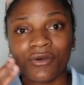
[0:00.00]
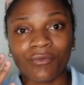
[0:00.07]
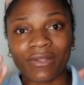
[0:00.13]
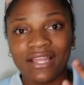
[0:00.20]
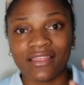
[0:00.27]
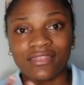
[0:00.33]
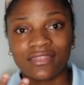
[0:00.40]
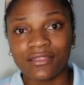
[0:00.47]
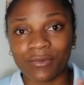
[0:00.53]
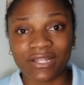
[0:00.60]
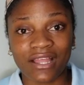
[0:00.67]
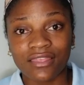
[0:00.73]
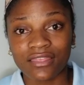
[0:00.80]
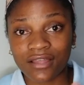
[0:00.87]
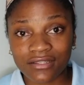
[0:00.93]
when I when I
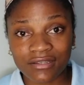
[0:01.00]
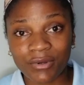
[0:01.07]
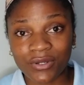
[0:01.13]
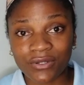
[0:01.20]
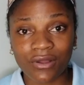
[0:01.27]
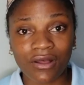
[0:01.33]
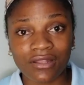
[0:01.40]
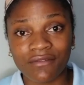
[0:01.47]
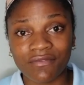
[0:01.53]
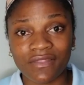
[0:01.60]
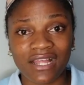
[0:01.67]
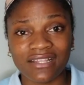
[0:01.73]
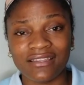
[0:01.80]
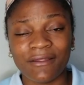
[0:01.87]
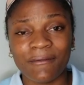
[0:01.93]
thought about all of
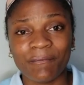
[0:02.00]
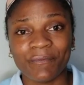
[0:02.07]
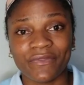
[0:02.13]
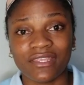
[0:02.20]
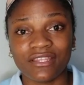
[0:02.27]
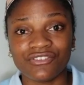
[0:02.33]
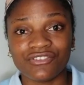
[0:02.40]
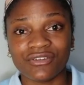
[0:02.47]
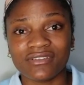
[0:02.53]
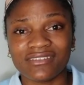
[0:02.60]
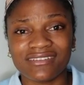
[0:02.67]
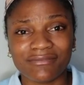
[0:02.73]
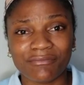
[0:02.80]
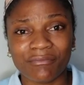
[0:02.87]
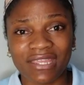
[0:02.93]
that, it
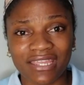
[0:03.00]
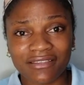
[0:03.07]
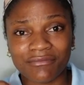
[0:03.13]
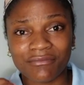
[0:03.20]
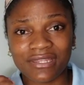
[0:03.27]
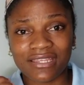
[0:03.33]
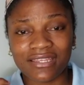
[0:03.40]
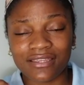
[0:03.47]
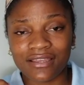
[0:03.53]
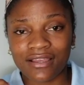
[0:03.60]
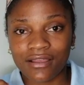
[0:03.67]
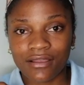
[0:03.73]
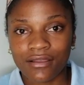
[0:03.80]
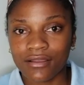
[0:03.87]
just made me.